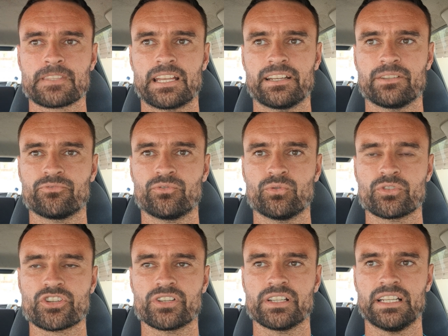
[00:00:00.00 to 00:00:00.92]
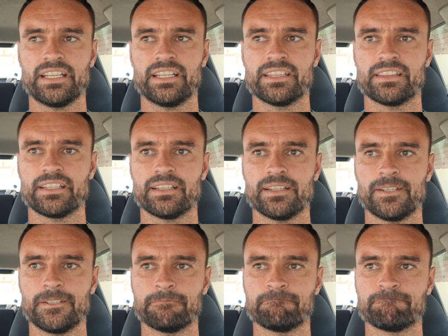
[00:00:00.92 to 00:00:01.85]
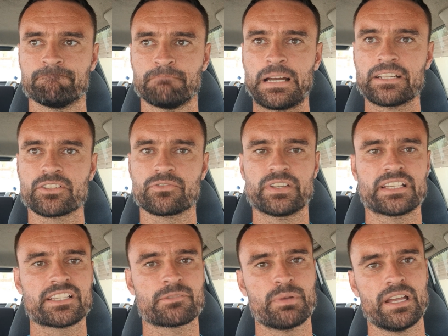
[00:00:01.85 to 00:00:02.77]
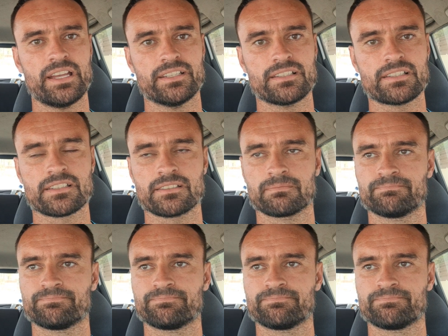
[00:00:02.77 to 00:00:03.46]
And unfortunately, in the manosphere space,